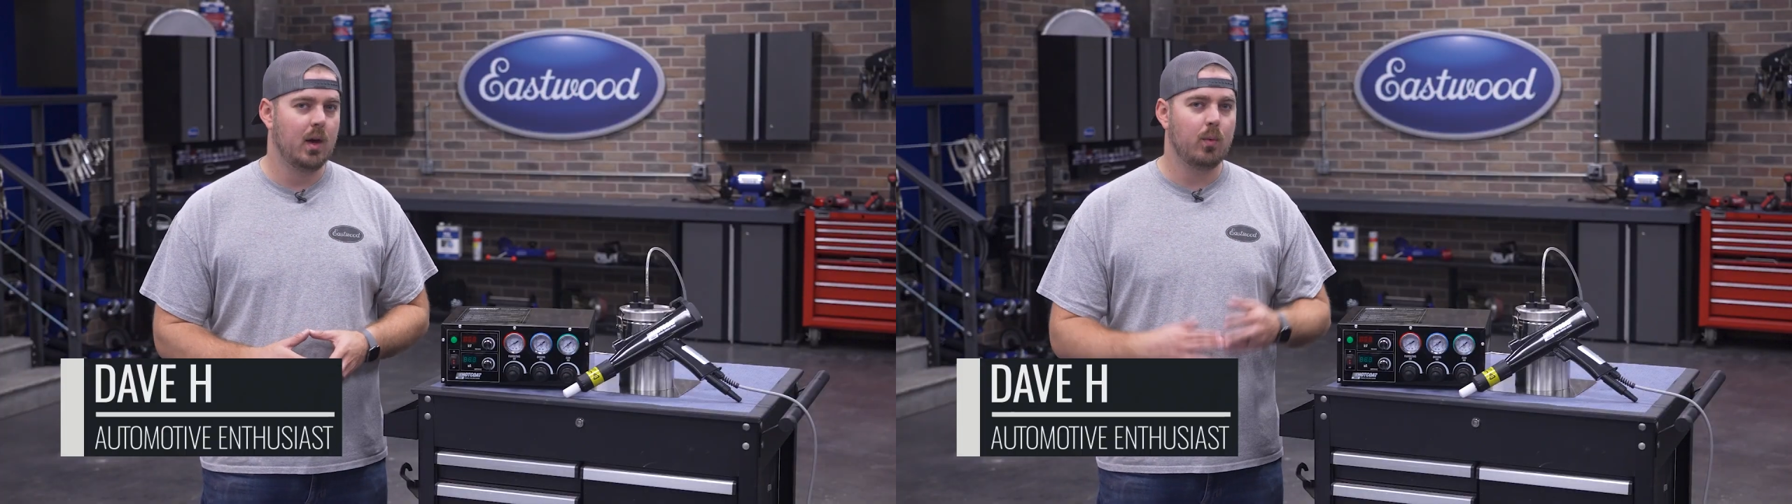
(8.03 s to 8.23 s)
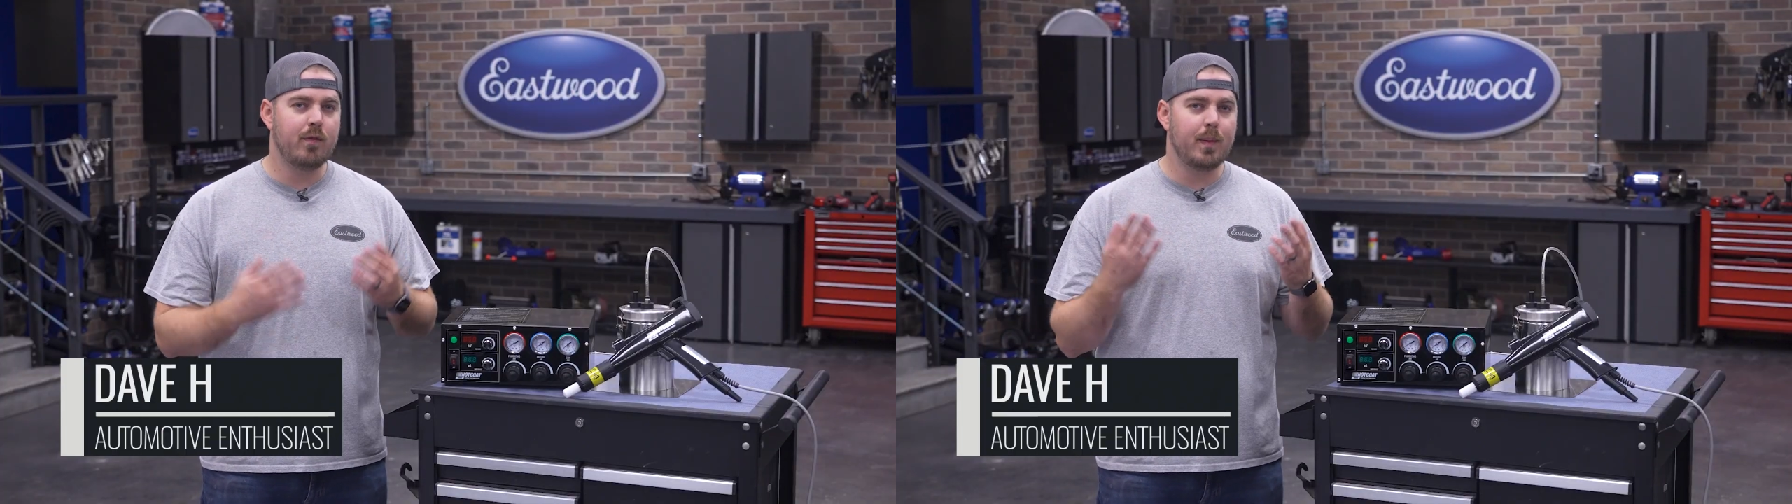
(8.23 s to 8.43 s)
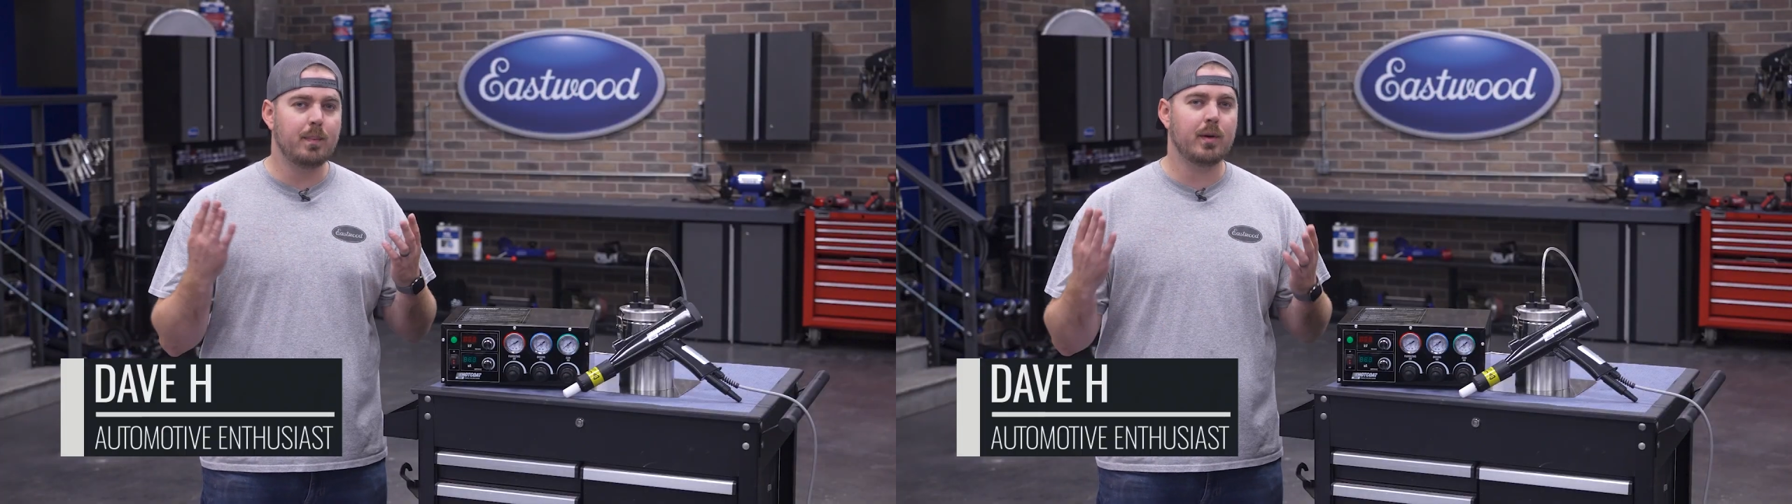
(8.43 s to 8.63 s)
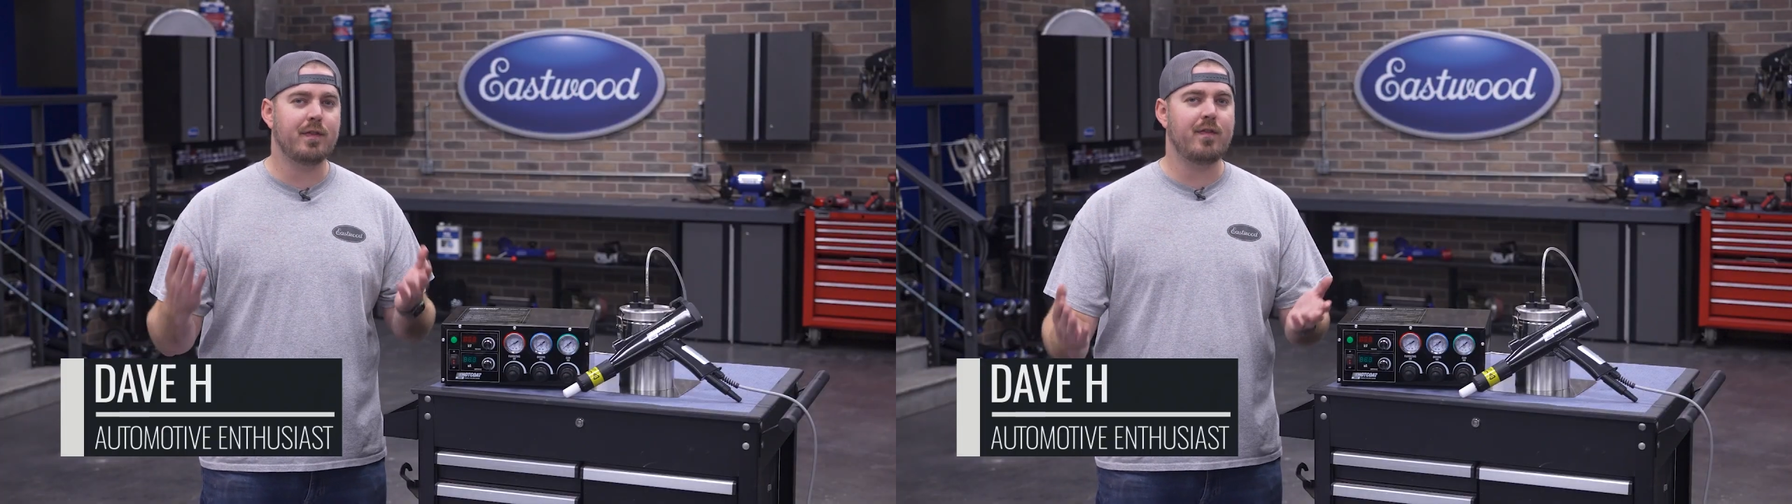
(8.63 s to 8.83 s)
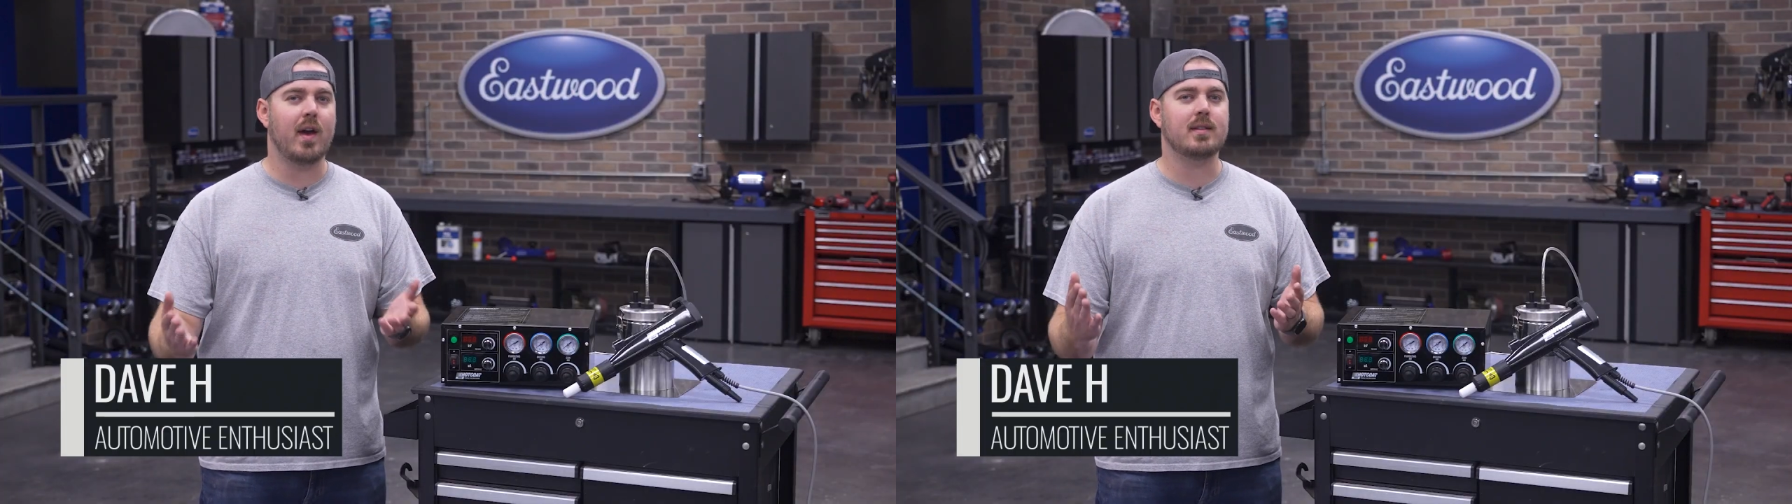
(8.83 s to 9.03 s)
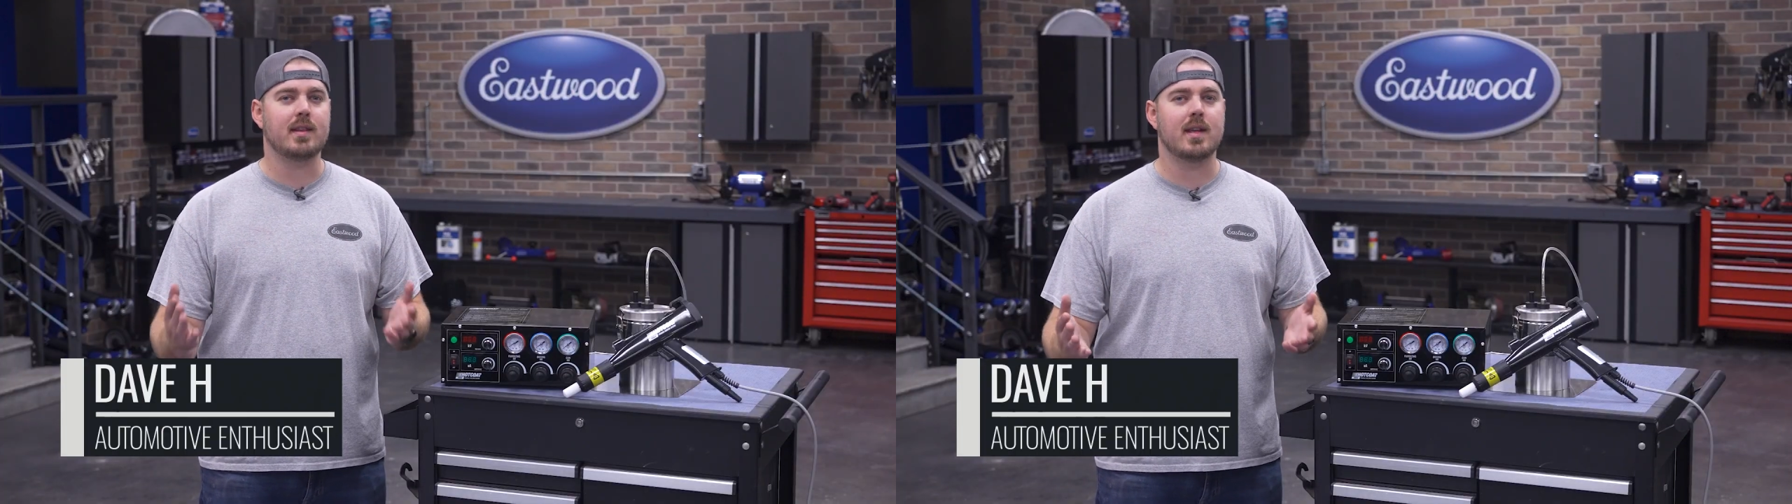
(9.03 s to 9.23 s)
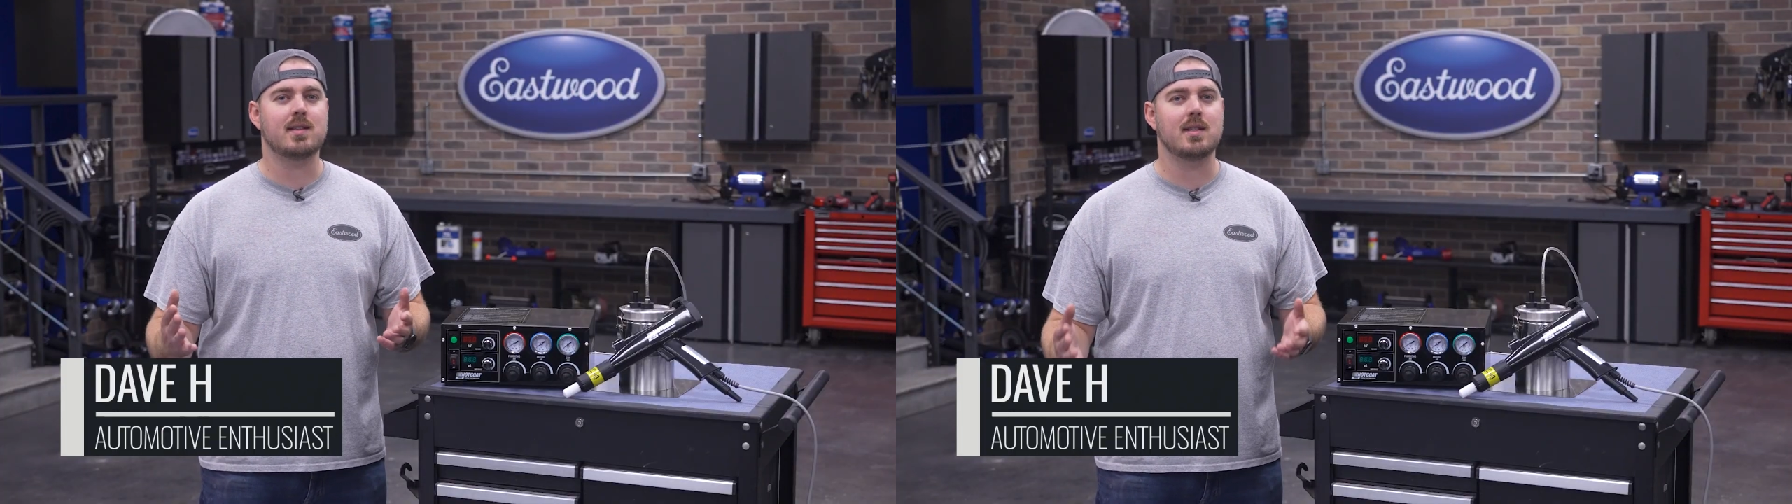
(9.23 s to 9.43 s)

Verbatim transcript: We've been perfecting that